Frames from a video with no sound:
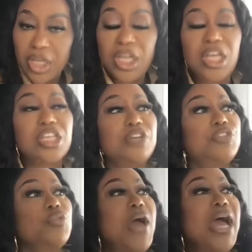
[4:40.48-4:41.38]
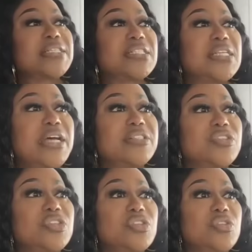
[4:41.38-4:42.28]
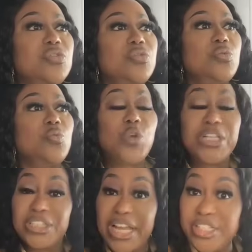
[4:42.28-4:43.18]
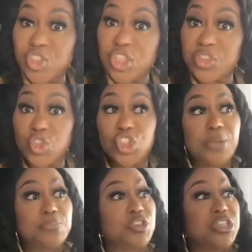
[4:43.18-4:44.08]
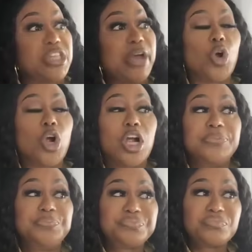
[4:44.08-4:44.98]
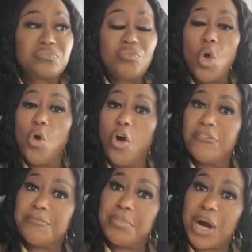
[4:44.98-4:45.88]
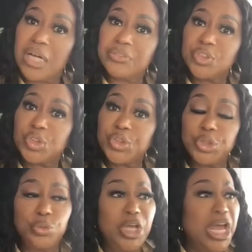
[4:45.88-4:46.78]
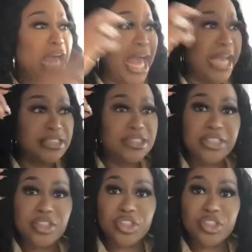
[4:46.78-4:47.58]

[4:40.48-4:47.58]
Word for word: It gives you access to relationships that were off bond to you, access